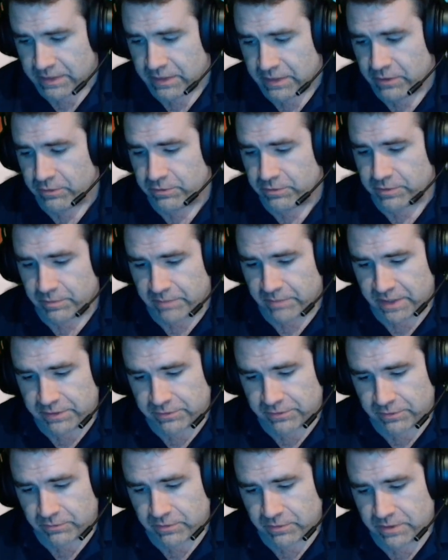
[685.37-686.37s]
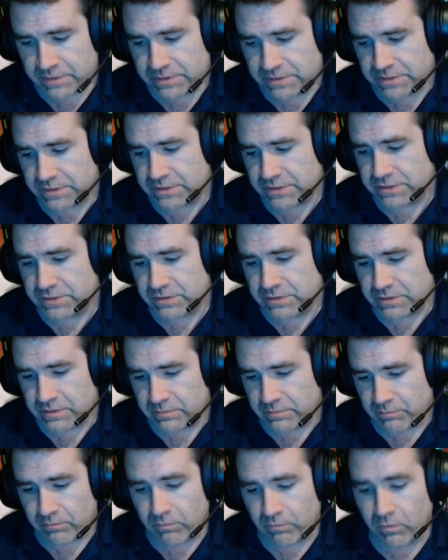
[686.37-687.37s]
who your mentor was,
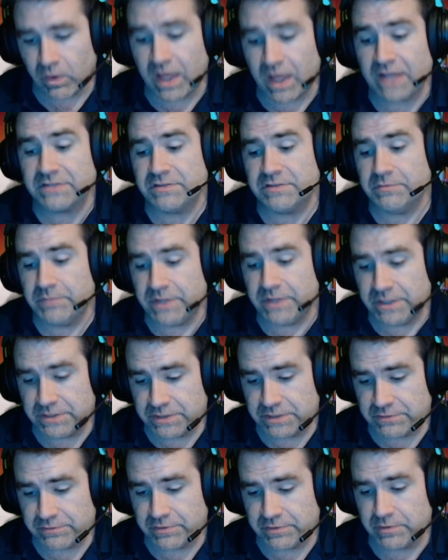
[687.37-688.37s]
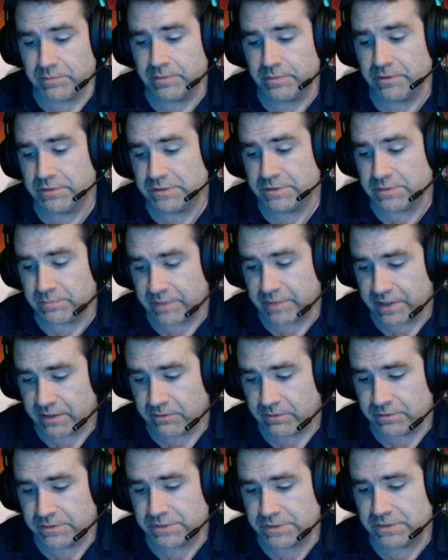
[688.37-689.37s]
lots of pages for your perks and
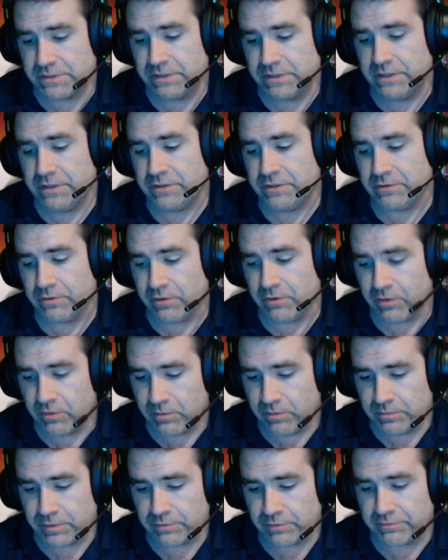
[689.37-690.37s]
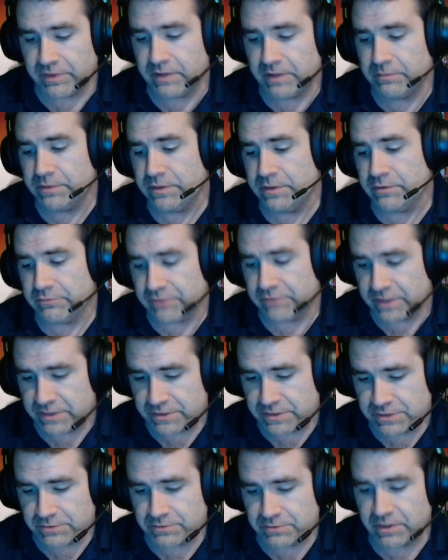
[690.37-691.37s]
powers, your home, your family, your
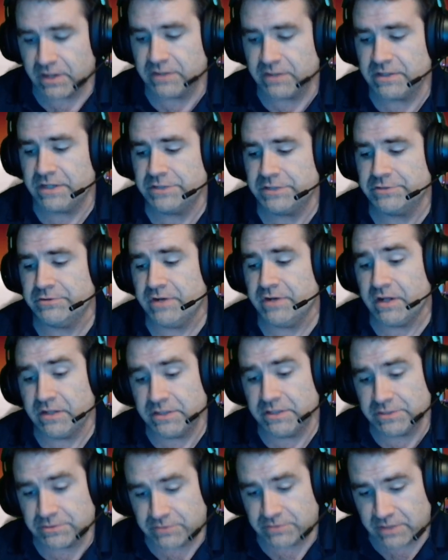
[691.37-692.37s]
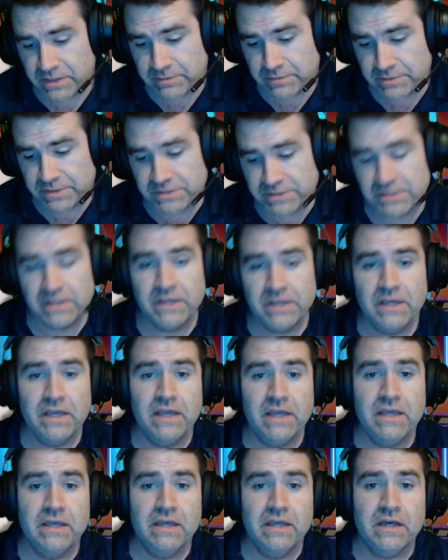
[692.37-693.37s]
friends, your contacts, your allies, your enemies,
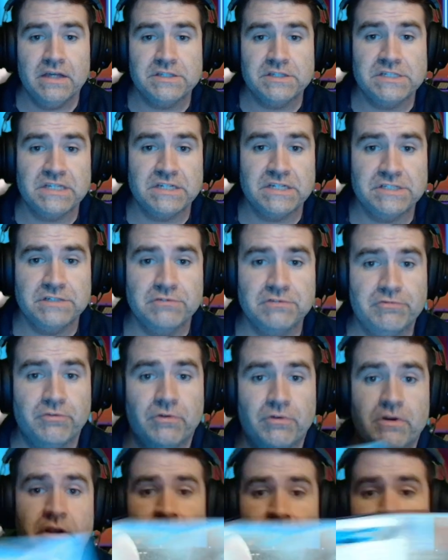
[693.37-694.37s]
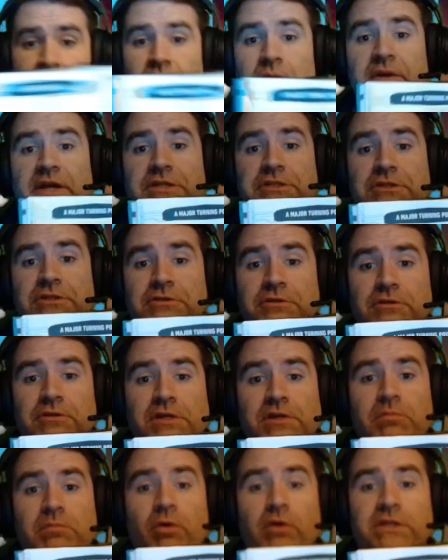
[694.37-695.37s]
a section for a major
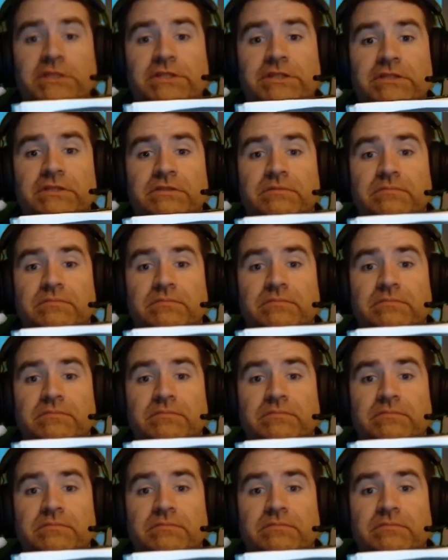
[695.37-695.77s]
turning point.